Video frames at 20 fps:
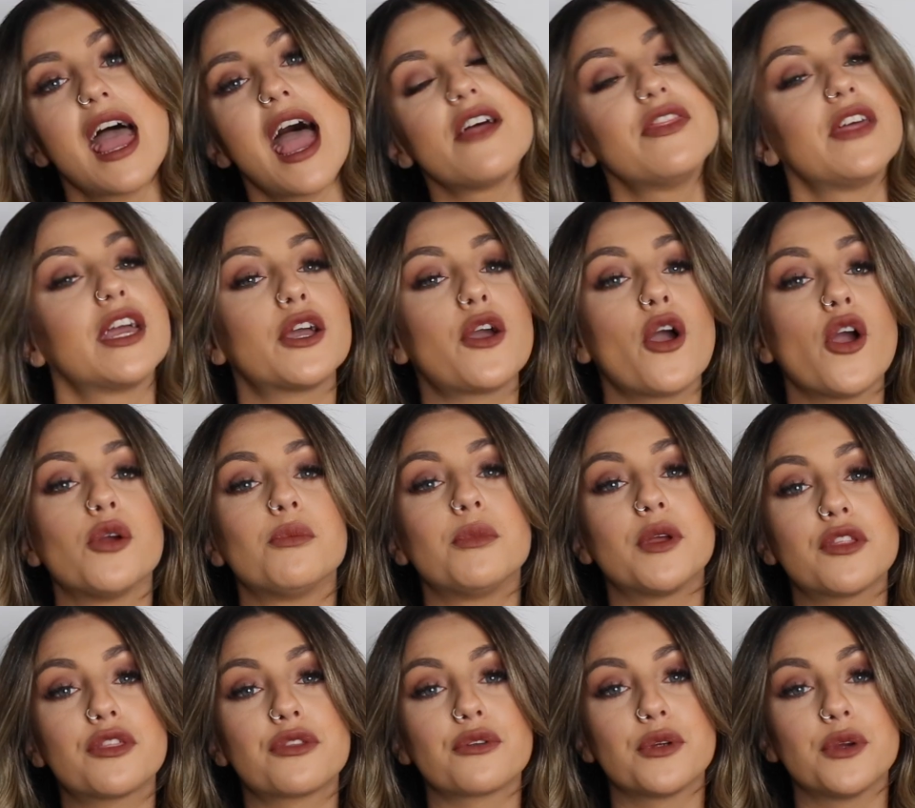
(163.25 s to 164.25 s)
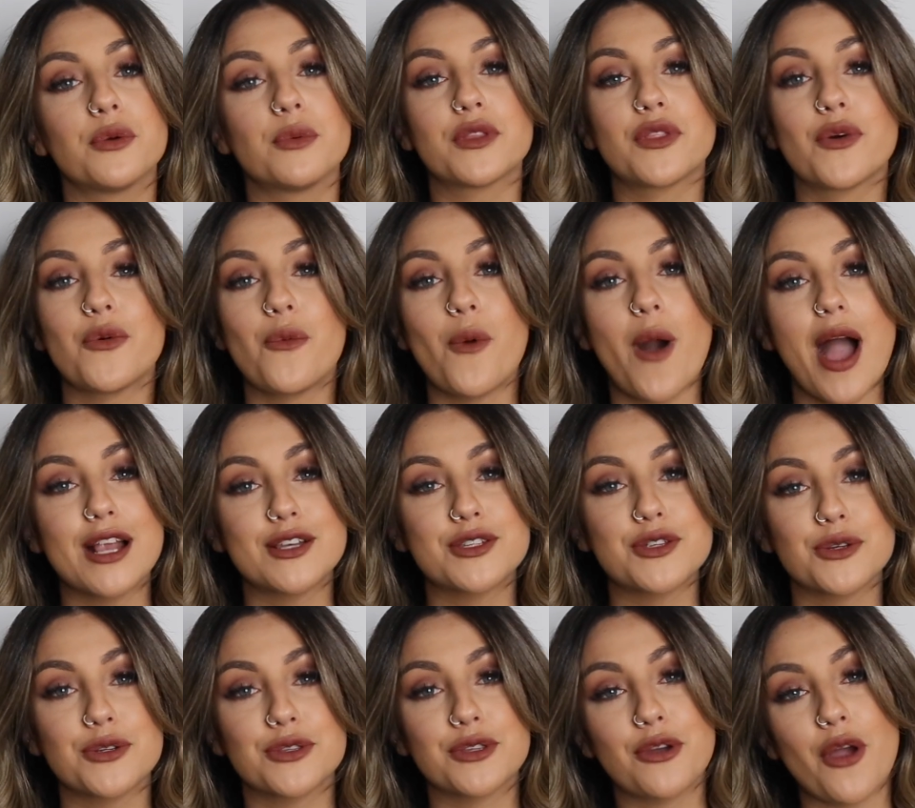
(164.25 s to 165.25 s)
and then combing through with a wide
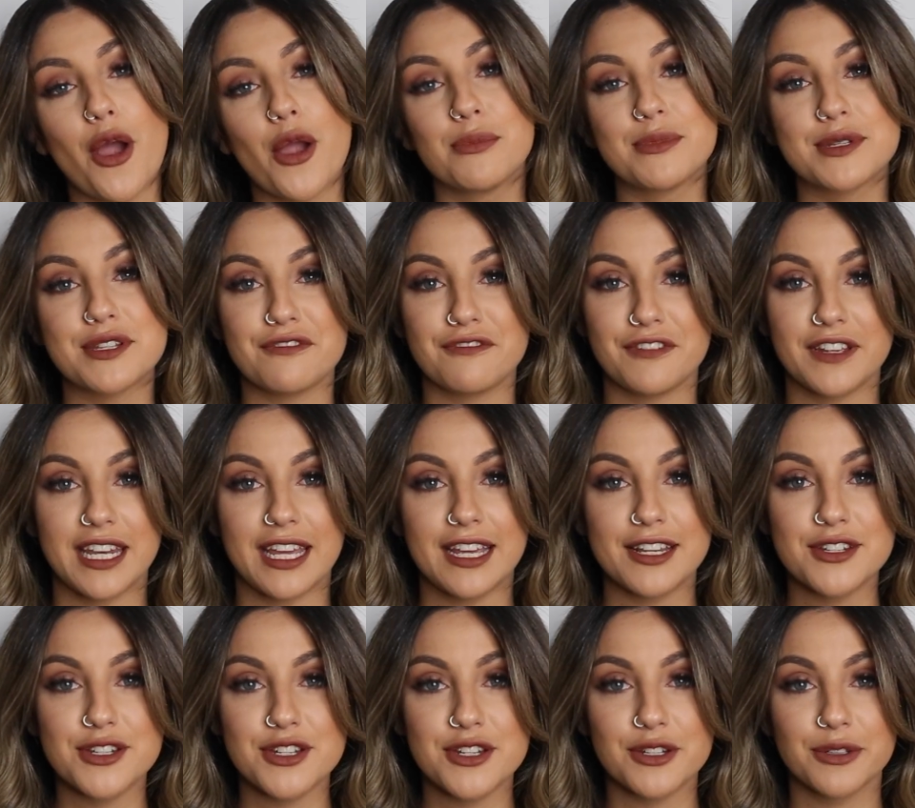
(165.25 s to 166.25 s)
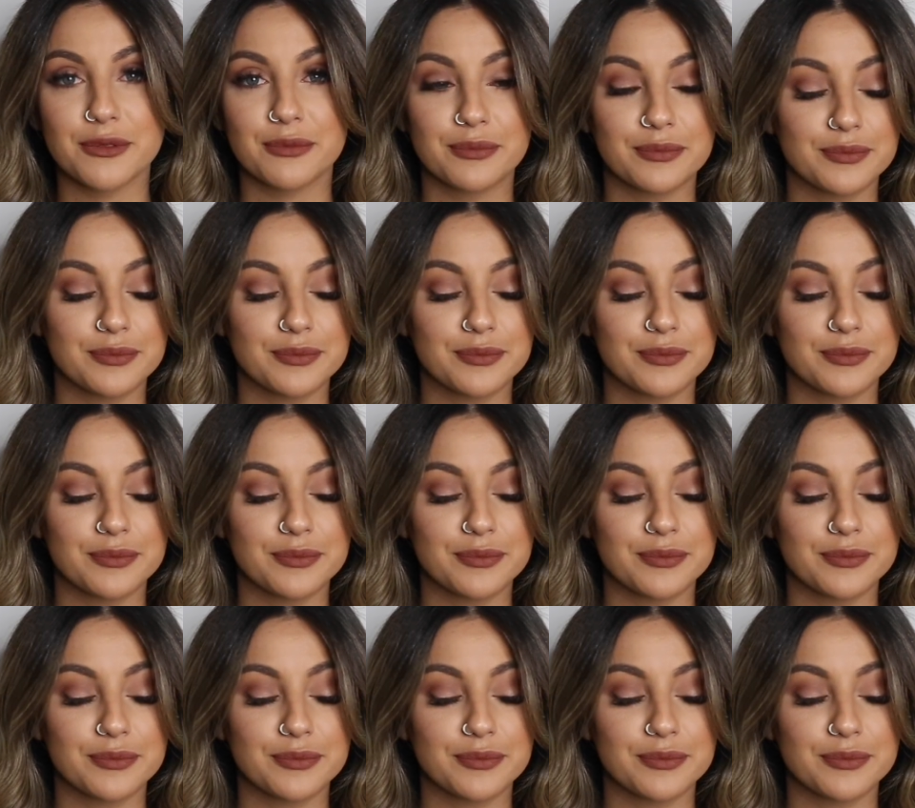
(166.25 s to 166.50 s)
tooth comb to finish.